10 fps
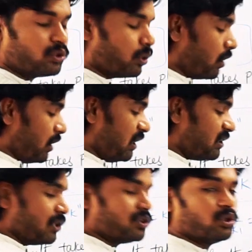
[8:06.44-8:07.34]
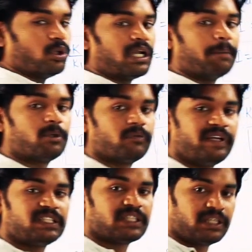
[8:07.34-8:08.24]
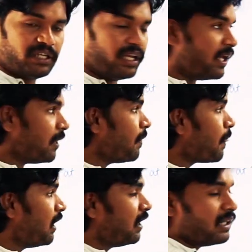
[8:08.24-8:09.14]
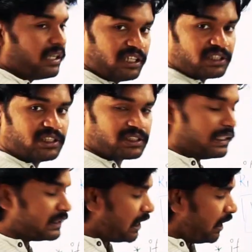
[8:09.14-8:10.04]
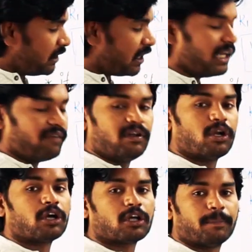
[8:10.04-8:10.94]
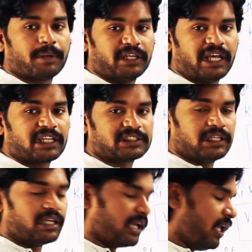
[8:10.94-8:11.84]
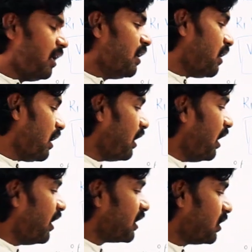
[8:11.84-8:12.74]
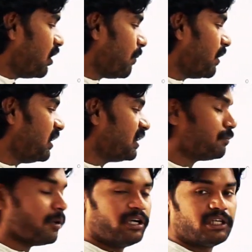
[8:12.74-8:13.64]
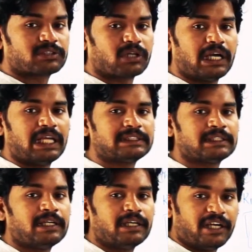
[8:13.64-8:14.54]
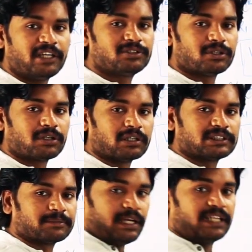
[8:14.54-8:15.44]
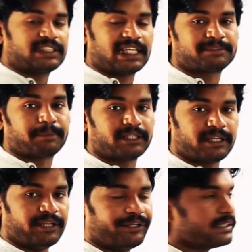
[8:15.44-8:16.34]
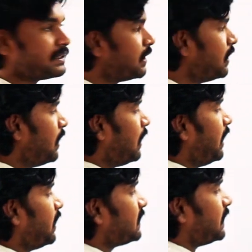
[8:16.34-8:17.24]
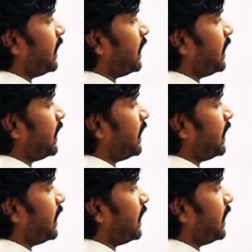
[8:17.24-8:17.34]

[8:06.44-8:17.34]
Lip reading: zone. It is a zone up to which in a distance relay the relay will not operate. Directional relay, the relay does not operate. This point is called as dead zone concept. Next aspect is, let us